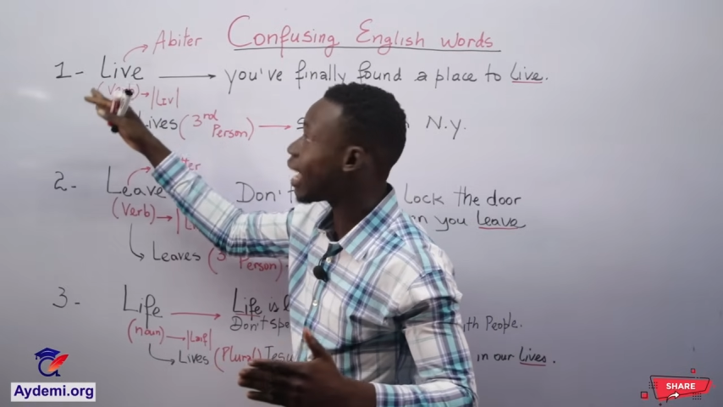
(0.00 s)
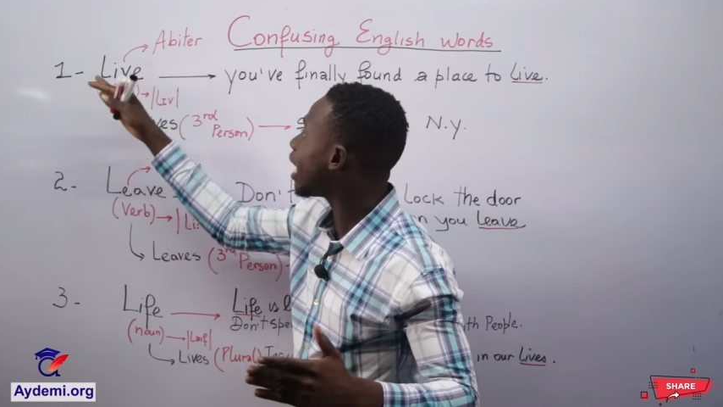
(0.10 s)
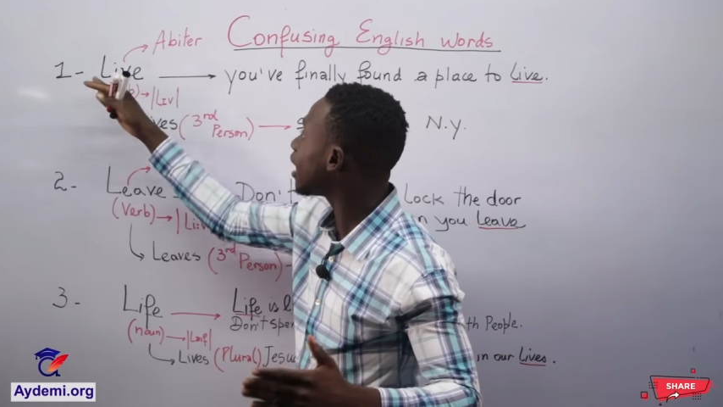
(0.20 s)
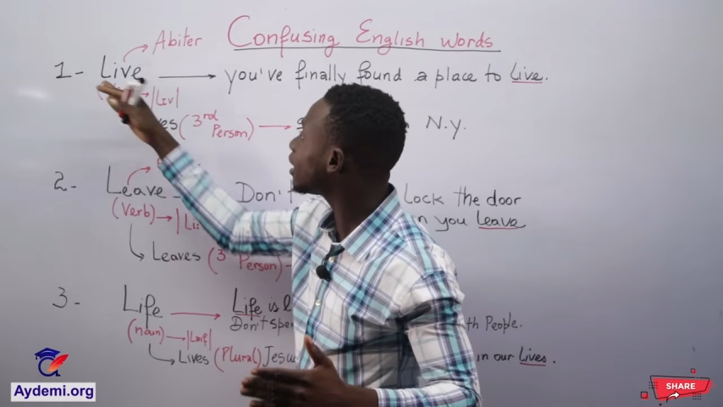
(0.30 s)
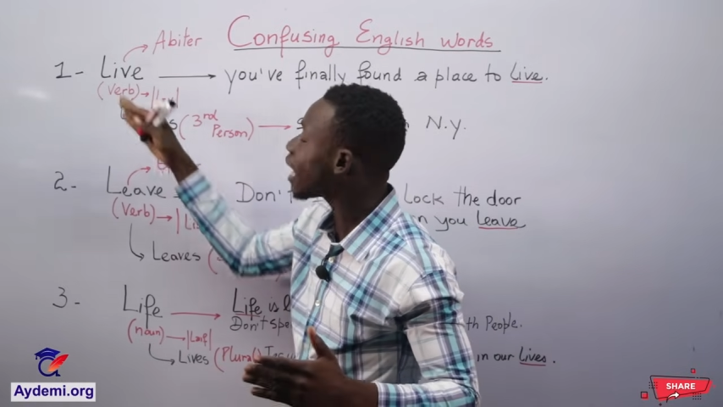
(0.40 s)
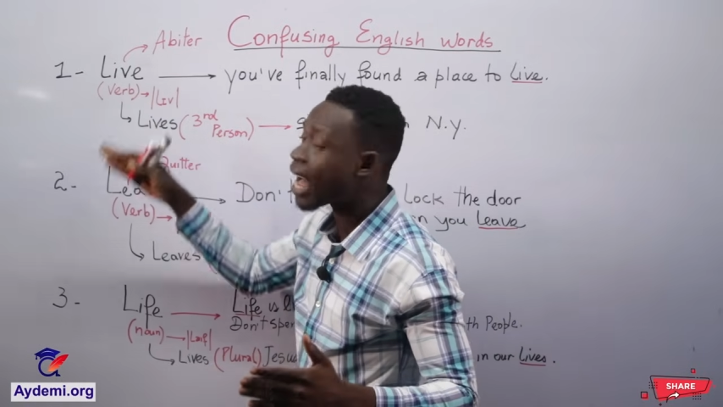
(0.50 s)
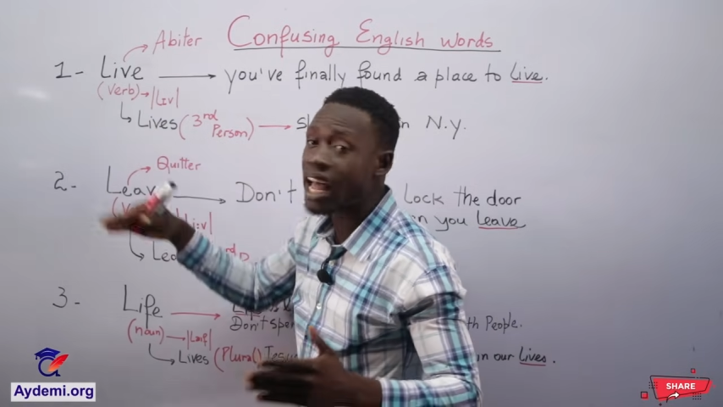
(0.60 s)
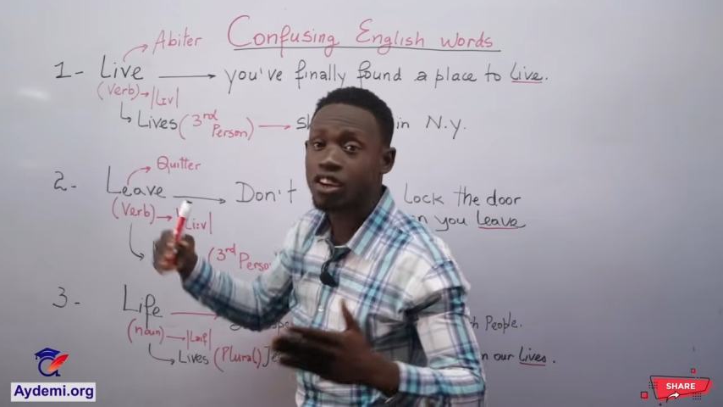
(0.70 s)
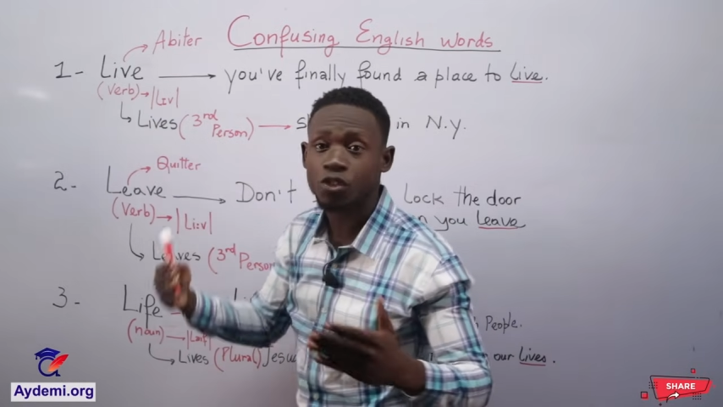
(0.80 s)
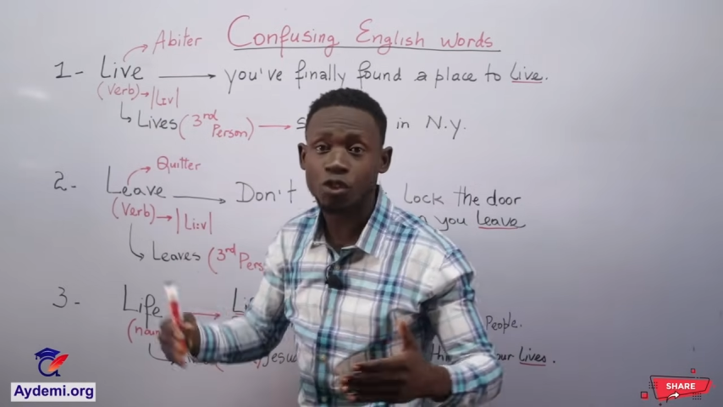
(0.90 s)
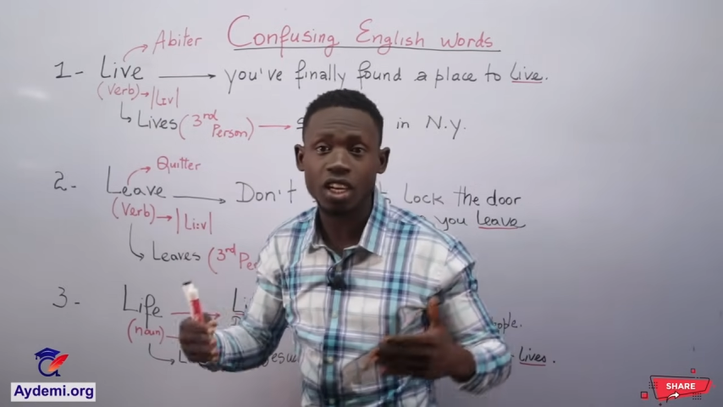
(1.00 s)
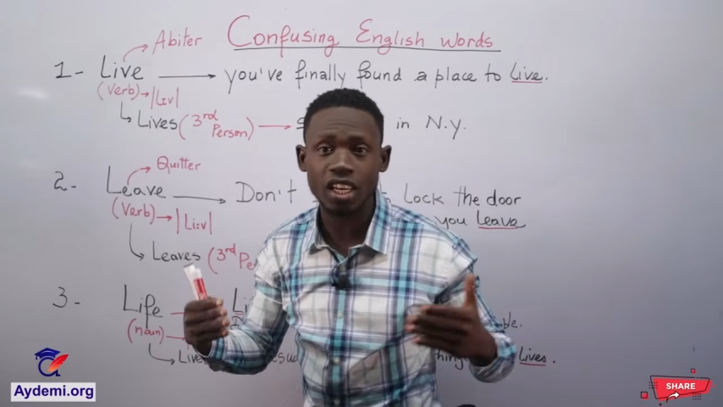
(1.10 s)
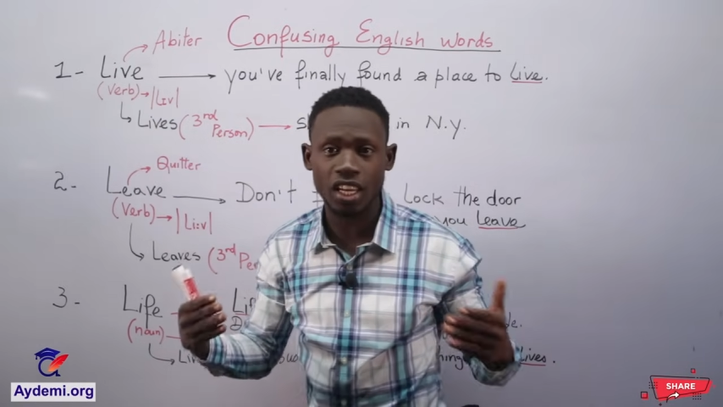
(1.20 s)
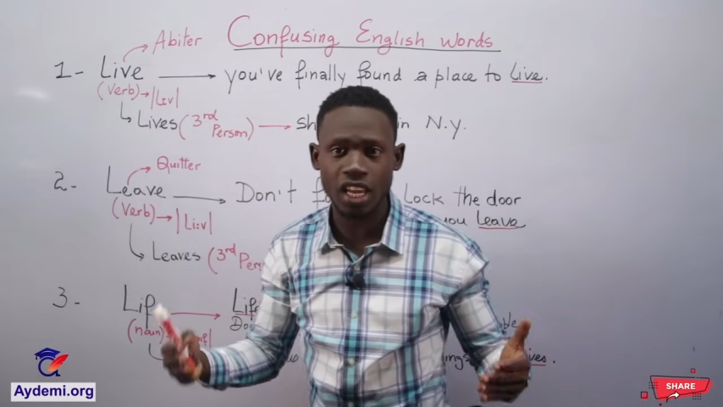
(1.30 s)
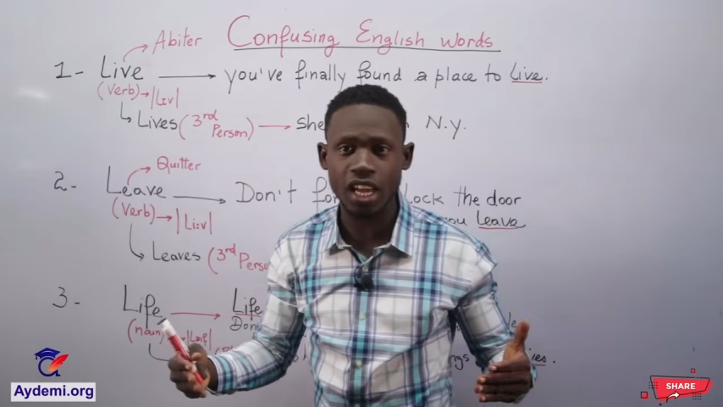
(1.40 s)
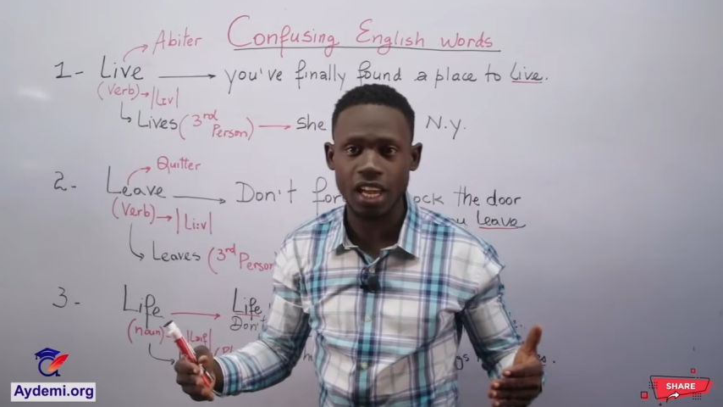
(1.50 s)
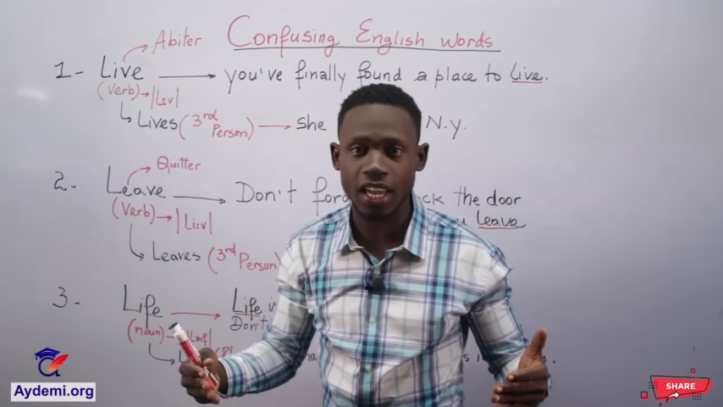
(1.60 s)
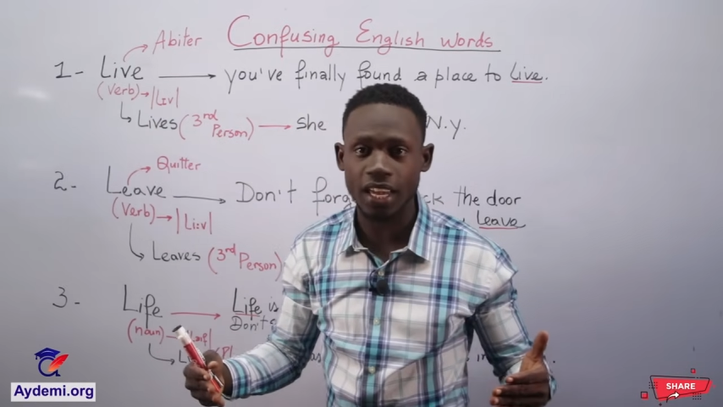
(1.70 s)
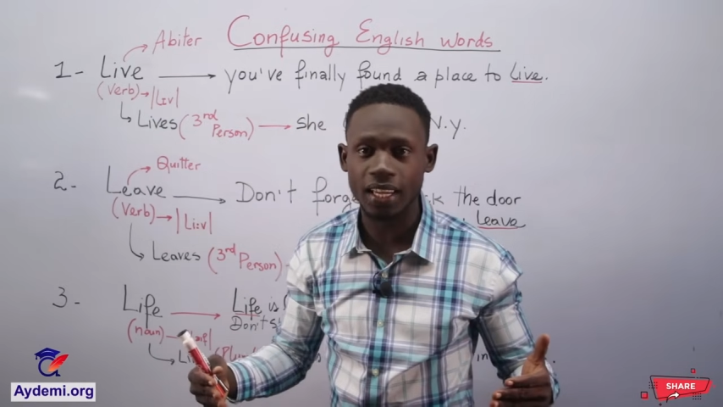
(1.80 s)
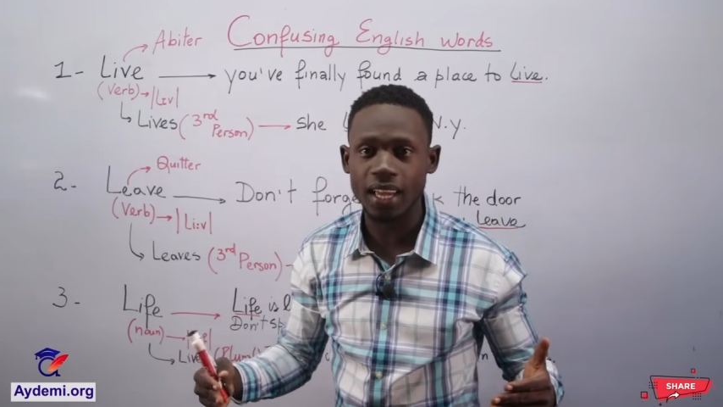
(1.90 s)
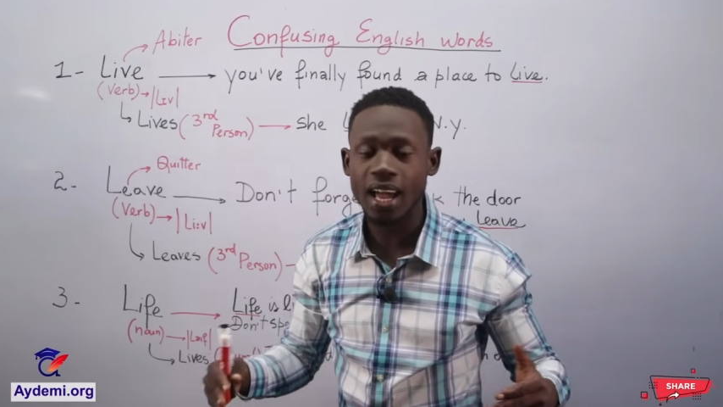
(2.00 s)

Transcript: L-I-V-E.